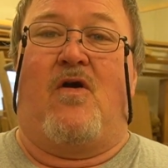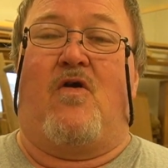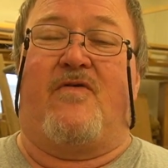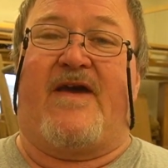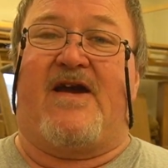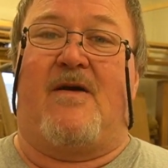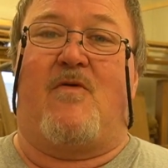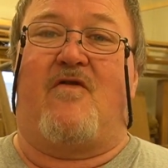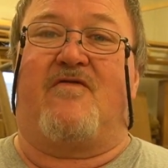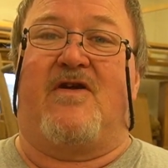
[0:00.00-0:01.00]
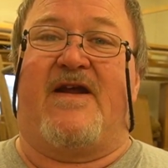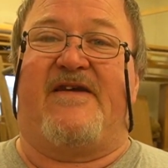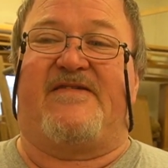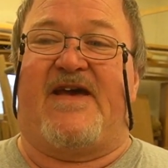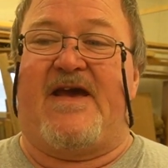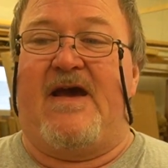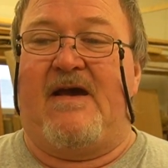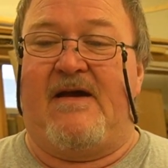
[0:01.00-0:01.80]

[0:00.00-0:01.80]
or they come over and they say,